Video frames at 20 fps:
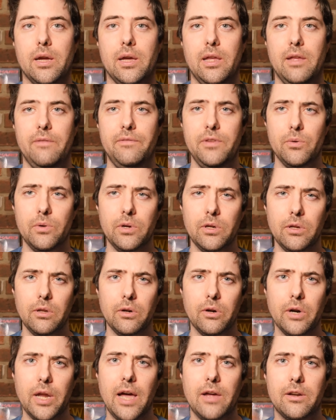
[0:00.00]
If you want to
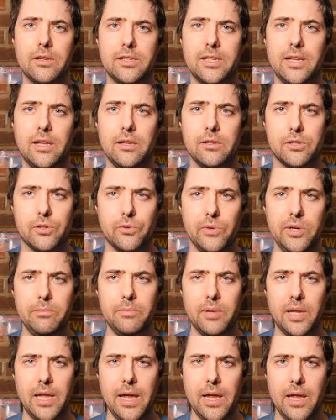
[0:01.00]
learn how to sell a
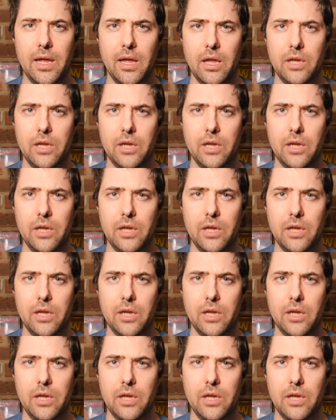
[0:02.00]
screenplay,